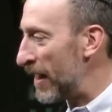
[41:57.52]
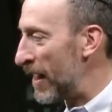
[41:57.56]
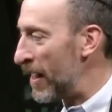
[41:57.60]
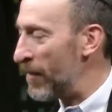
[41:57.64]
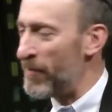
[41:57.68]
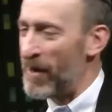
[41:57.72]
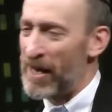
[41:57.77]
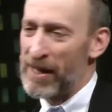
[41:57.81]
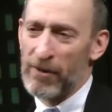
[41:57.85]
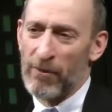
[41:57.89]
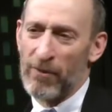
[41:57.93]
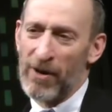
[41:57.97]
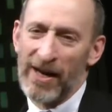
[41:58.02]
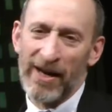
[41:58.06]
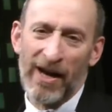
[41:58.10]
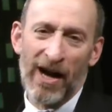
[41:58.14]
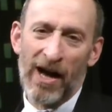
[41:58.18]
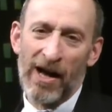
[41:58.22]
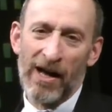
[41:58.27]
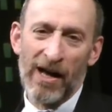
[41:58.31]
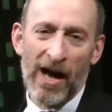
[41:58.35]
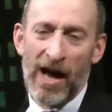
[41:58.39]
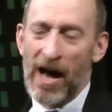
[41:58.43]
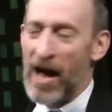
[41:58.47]
And by the way,
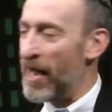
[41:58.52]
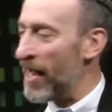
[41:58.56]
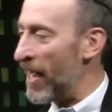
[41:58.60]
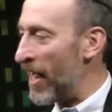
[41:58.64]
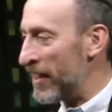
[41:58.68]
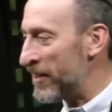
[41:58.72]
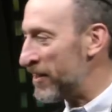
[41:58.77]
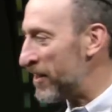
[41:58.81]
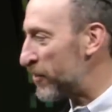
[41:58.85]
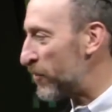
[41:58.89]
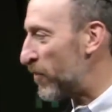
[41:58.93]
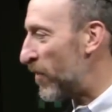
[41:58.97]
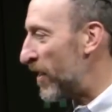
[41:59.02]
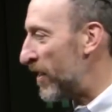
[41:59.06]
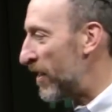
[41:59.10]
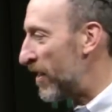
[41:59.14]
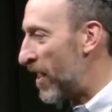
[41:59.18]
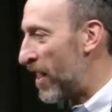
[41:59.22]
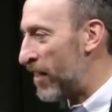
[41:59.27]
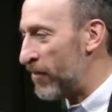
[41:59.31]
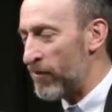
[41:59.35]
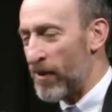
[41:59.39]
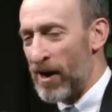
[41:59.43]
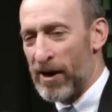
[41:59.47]
I just want it
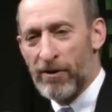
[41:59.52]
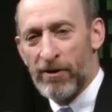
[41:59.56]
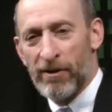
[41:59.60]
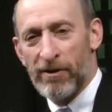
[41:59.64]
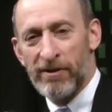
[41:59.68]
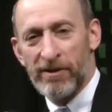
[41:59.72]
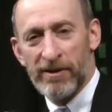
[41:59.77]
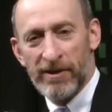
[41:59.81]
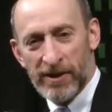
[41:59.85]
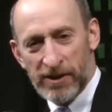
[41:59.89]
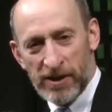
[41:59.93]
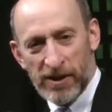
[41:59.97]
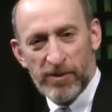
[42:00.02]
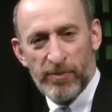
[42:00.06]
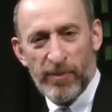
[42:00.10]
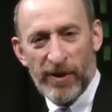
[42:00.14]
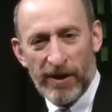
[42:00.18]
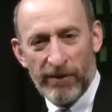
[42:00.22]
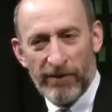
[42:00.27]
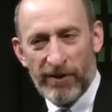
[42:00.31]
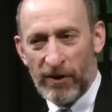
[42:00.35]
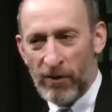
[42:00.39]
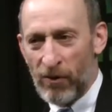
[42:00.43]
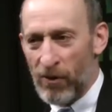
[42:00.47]
on record. This is
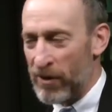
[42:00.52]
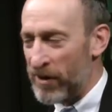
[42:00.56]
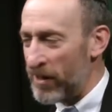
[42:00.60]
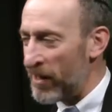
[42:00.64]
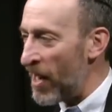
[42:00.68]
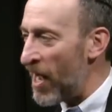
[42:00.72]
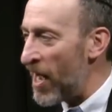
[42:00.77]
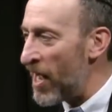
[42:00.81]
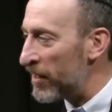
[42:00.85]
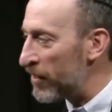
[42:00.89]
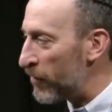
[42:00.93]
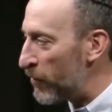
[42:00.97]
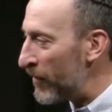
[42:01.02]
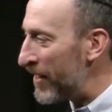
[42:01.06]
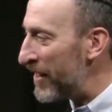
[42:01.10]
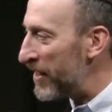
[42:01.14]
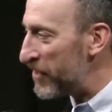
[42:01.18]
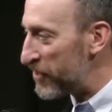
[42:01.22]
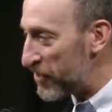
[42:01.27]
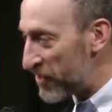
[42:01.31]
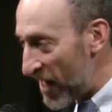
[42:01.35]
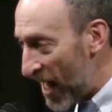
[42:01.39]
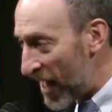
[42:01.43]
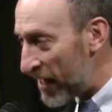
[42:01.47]
being recorded. Halloween
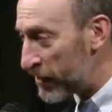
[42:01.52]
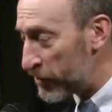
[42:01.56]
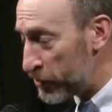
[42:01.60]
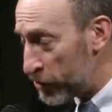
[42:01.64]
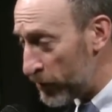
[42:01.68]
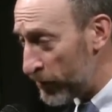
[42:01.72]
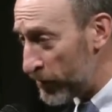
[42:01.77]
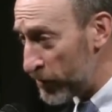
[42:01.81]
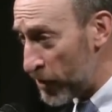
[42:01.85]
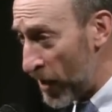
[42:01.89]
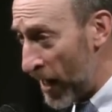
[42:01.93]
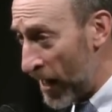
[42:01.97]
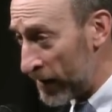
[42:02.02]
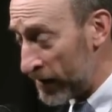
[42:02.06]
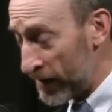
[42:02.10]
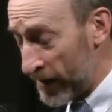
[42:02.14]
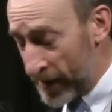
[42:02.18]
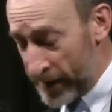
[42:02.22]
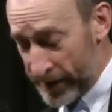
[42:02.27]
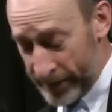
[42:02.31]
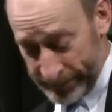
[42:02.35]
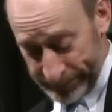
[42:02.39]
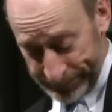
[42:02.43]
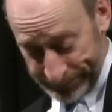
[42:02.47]
is not a Jewish
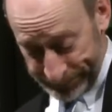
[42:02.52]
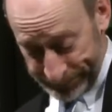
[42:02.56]
holiday.